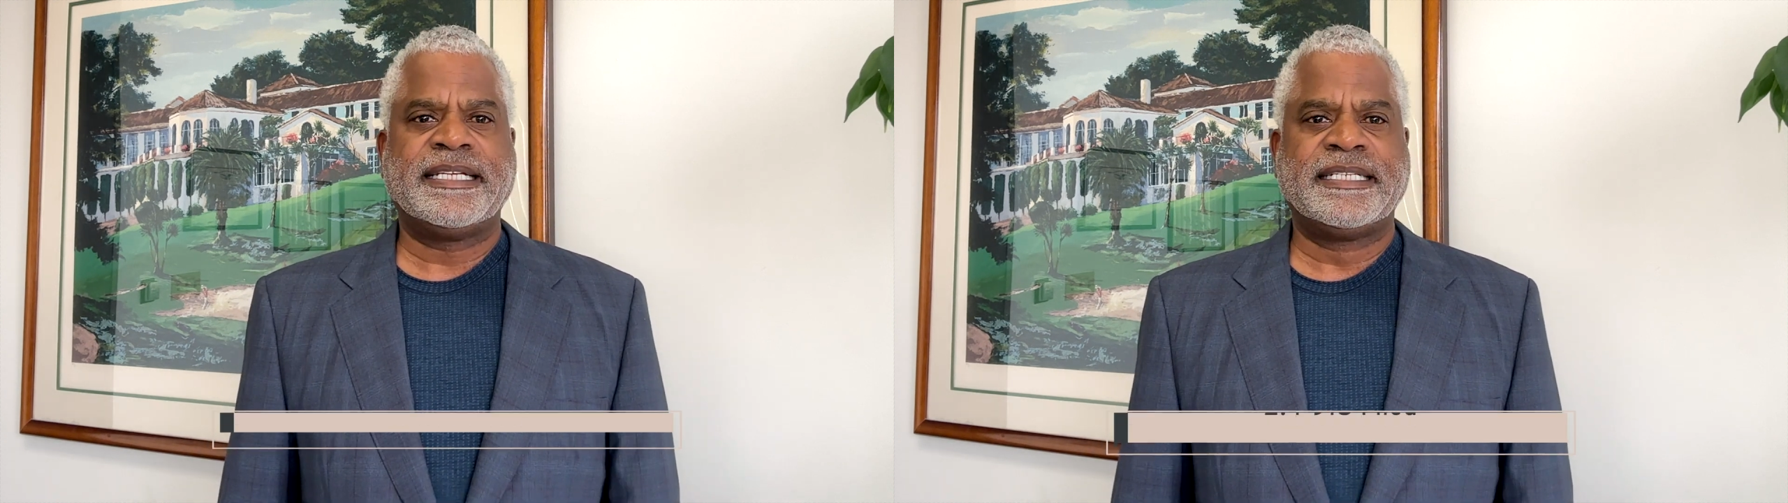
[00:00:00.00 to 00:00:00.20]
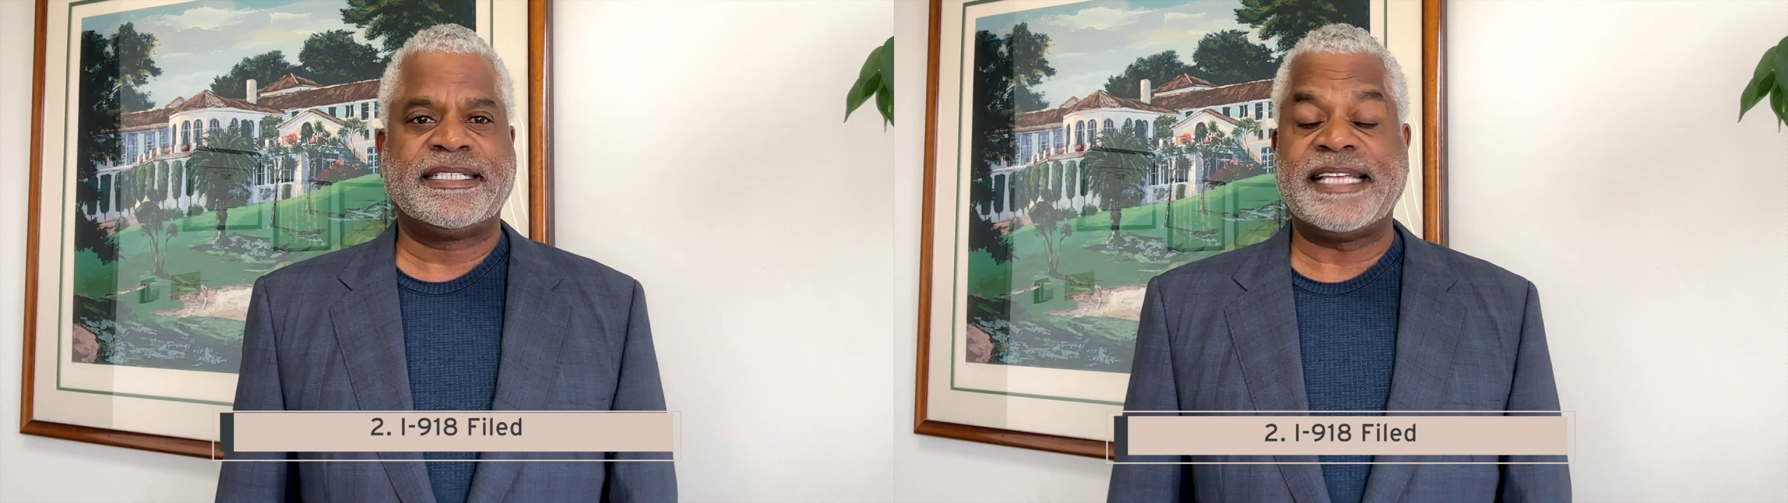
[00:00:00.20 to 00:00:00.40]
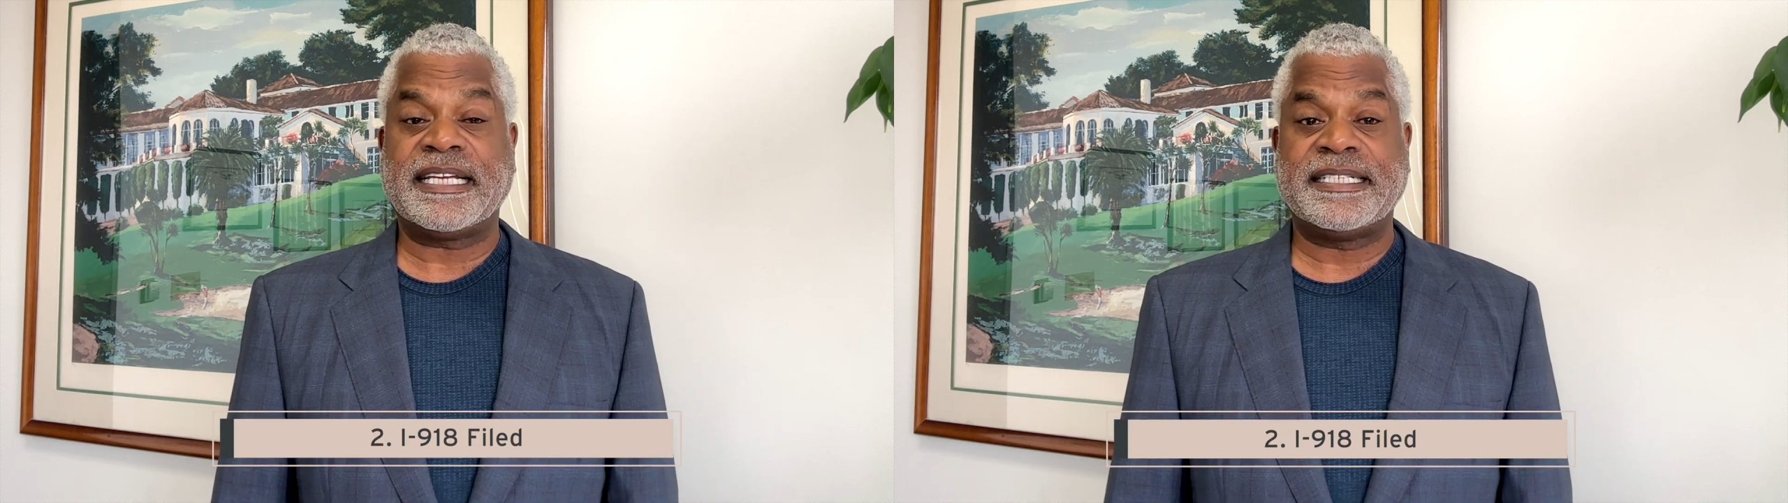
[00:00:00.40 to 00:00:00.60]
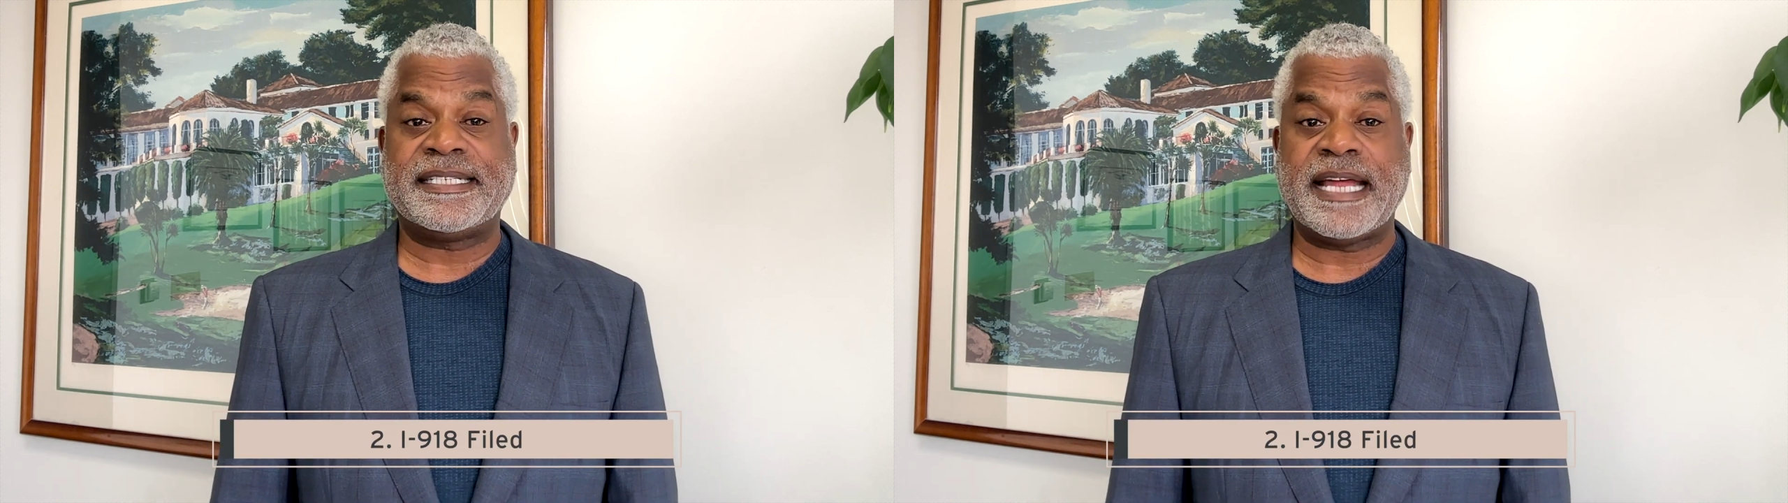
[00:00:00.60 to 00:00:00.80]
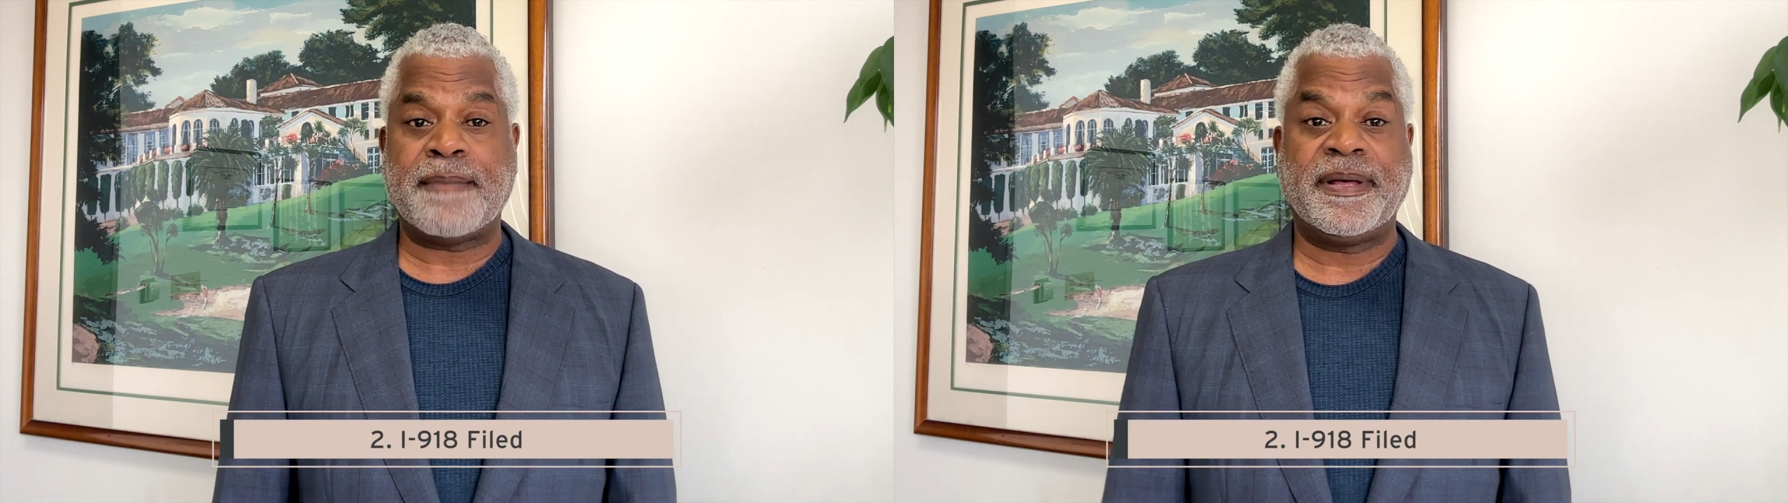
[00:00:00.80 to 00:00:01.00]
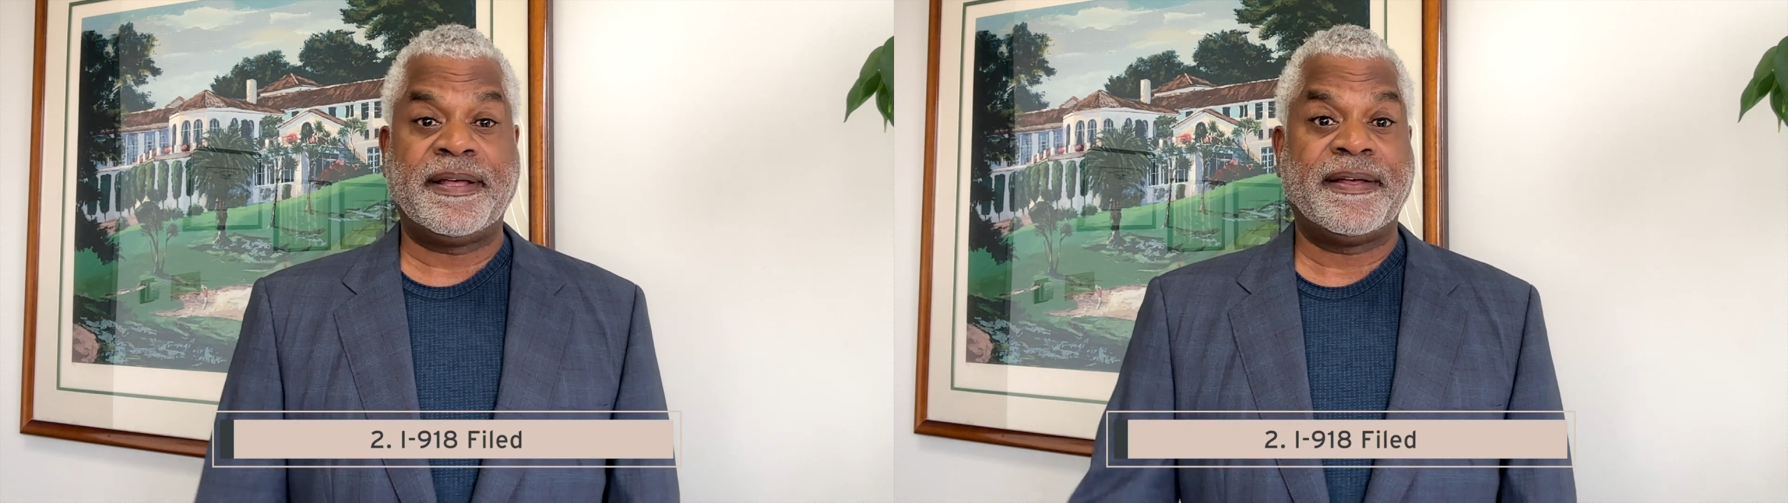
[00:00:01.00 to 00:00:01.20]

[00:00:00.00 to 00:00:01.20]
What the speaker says: Second step,